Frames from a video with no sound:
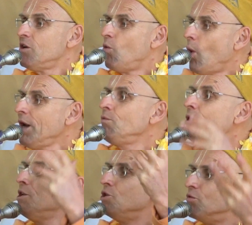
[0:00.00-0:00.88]
What
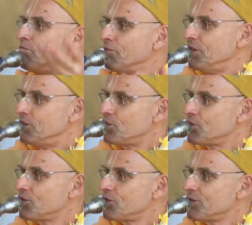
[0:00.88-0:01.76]
will you preach?
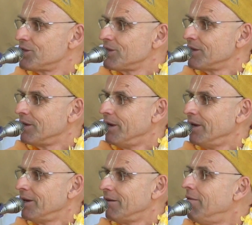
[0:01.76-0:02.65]

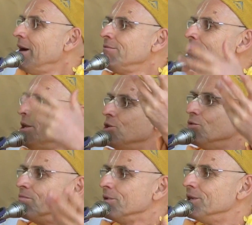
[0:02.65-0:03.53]
What will
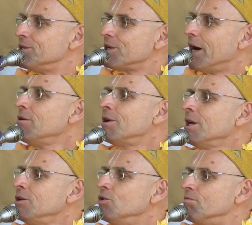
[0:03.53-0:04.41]
you preach? How
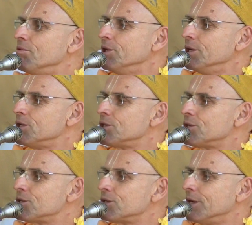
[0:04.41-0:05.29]
can you preach?
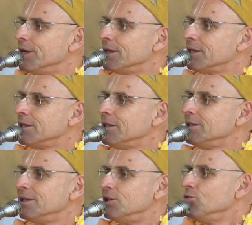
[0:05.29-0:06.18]
He
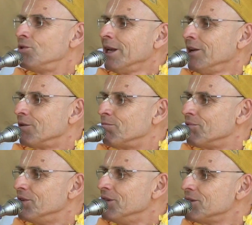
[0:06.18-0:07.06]
said, you cannot
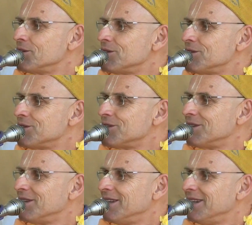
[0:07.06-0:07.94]
preach.
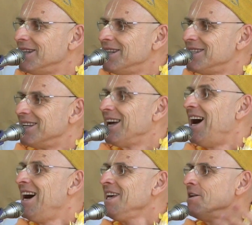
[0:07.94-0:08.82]
He said, I
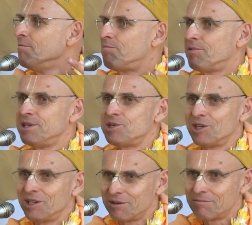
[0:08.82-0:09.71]
am
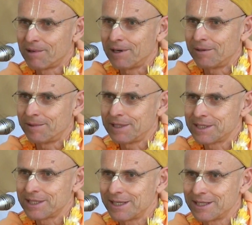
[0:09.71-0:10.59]
preaching, Prabhupada
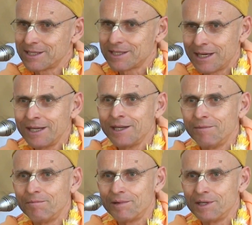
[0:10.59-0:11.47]
says. I
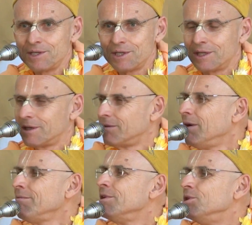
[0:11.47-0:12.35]
am preaching.
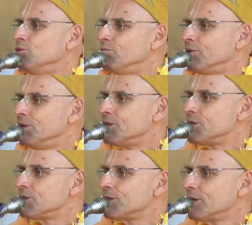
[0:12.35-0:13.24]
What will you preach?